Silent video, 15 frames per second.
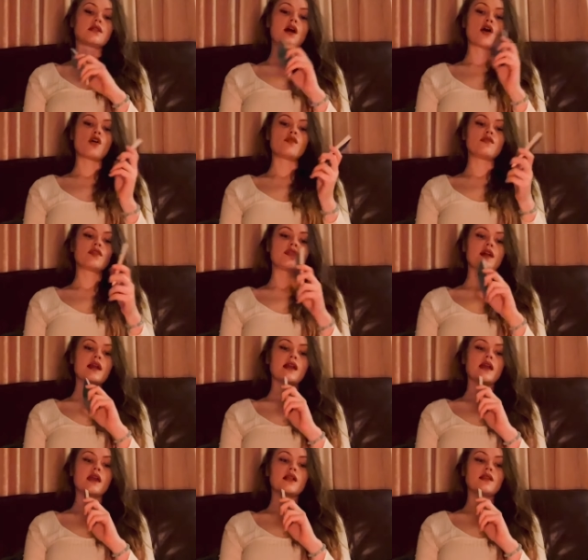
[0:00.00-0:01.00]
like
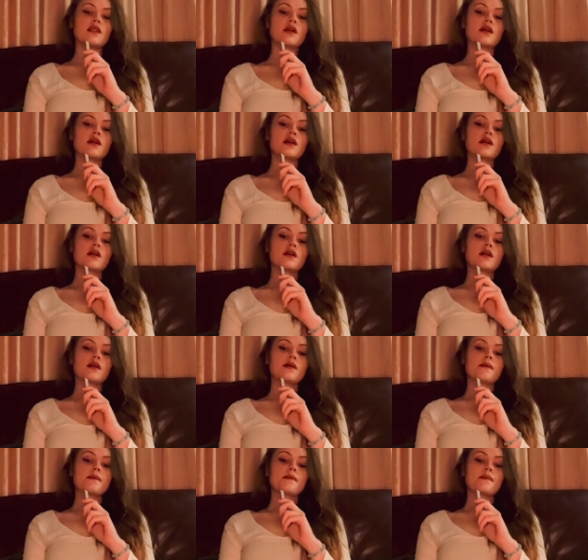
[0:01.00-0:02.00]
overthinking.
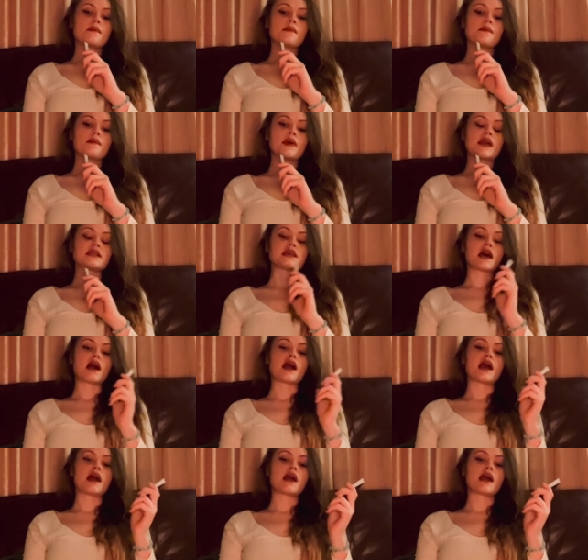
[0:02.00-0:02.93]
It's like